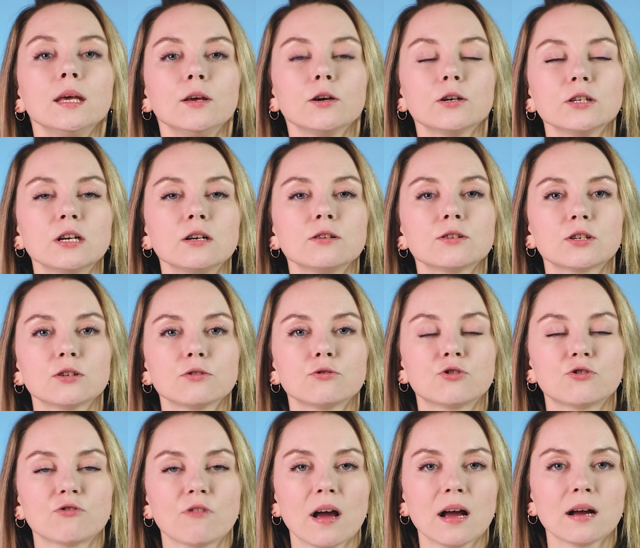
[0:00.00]
you can also
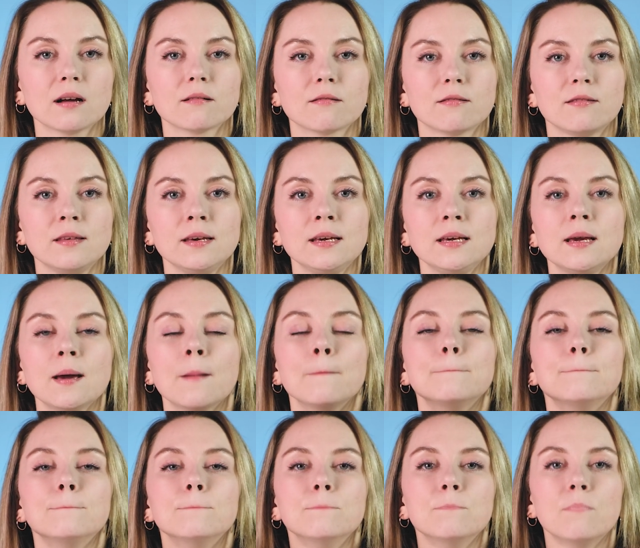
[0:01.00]
track the
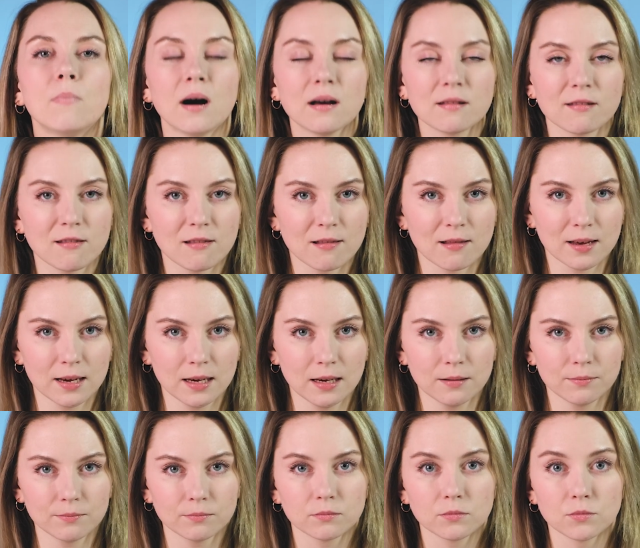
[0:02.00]
monthly
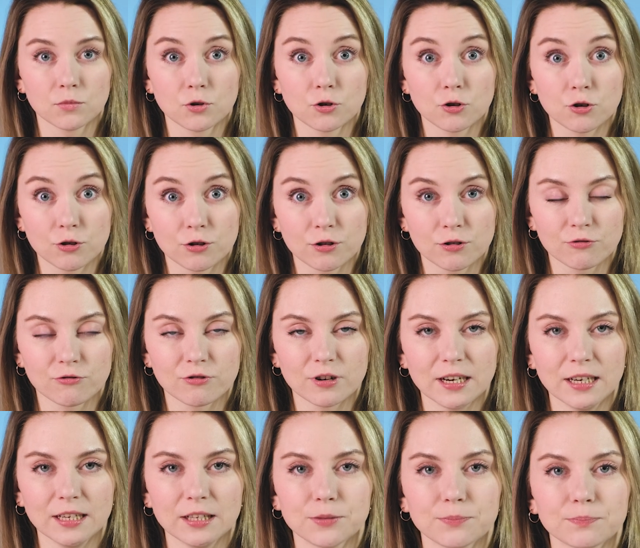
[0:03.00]
churn
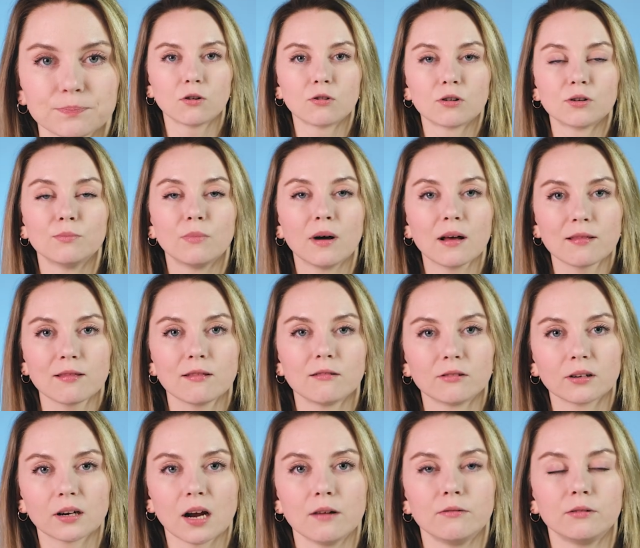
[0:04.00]
rate or monthly
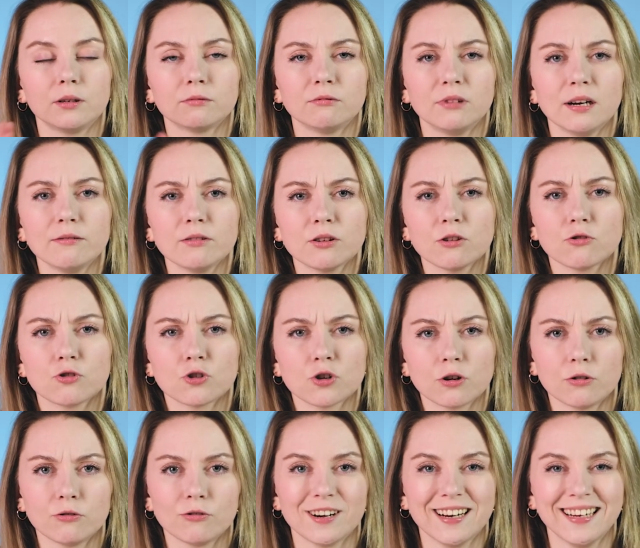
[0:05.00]
recurring revenue
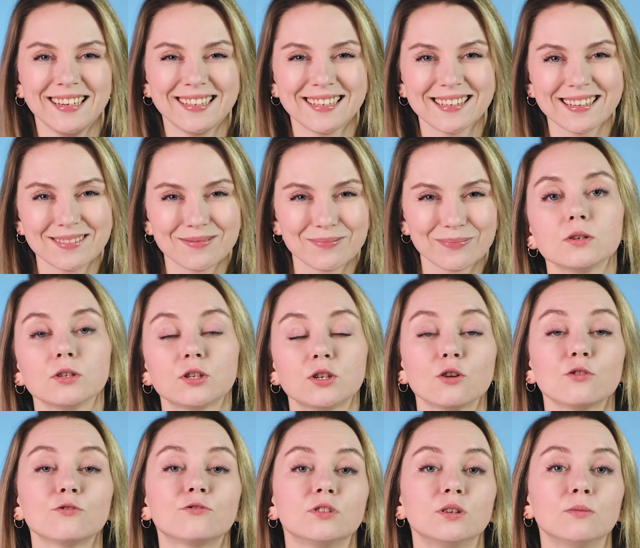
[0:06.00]
churn rate.
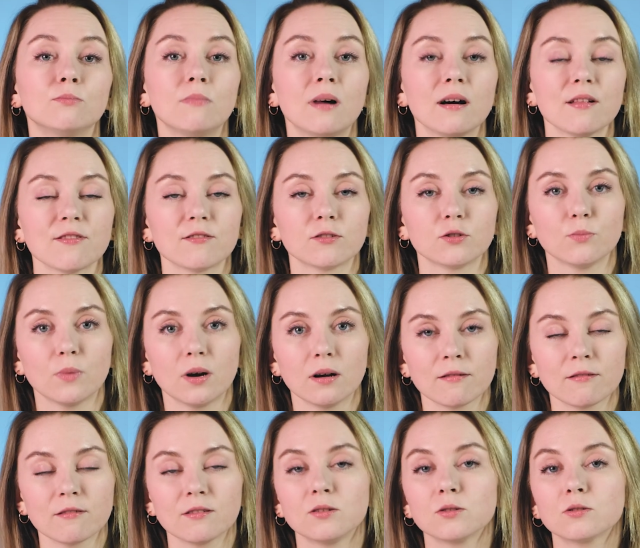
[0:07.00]
So from month to
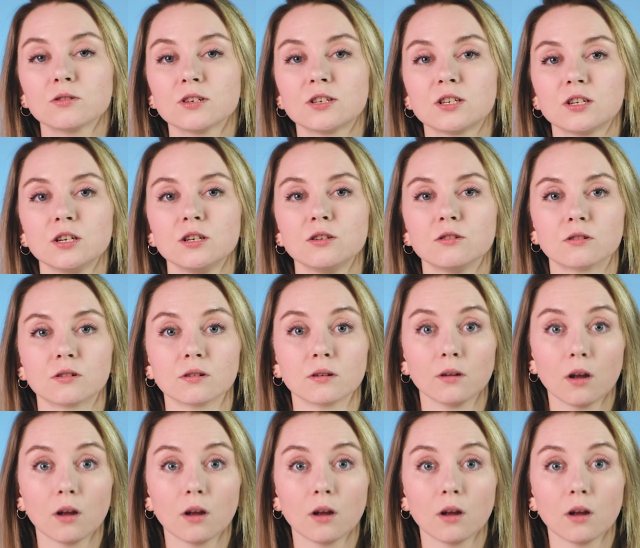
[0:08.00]
month, you can see your